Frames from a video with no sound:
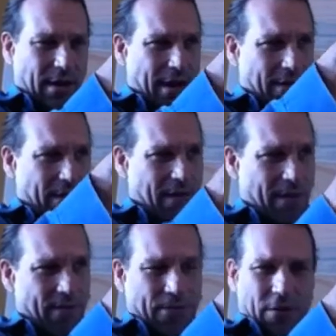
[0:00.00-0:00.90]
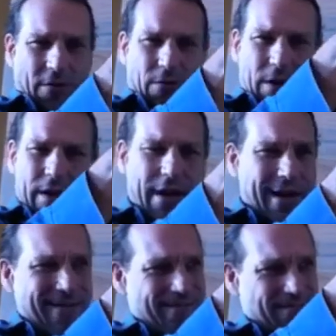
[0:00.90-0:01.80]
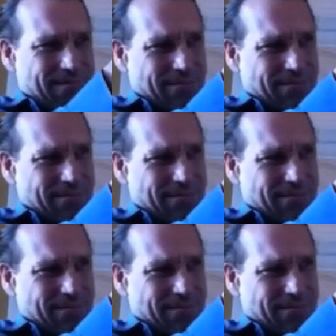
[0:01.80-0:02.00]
Okay, so that's the first one in